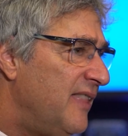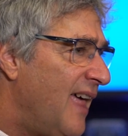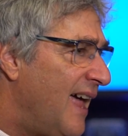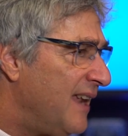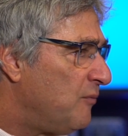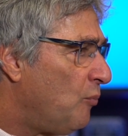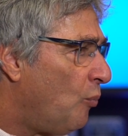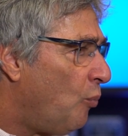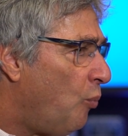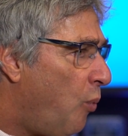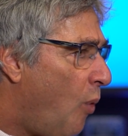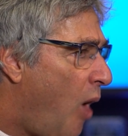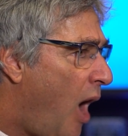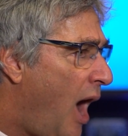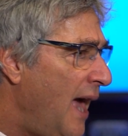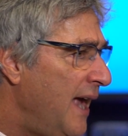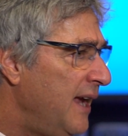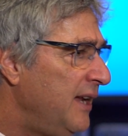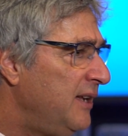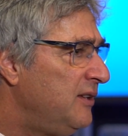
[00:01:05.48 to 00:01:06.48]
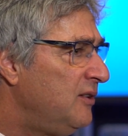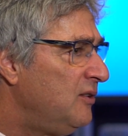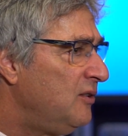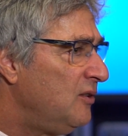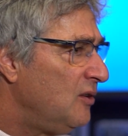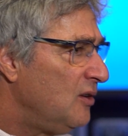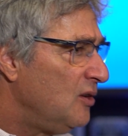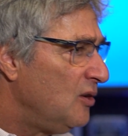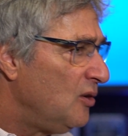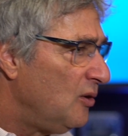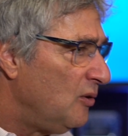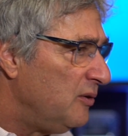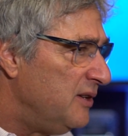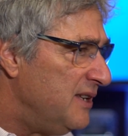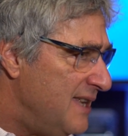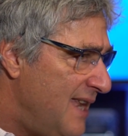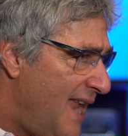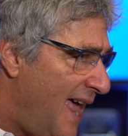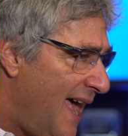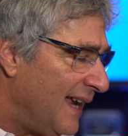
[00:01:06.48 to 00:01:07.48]
that wide
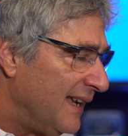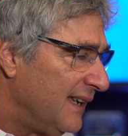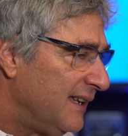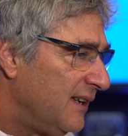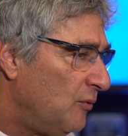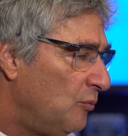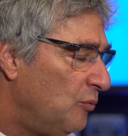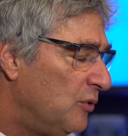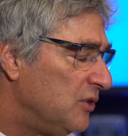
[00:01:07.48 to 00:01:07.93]
net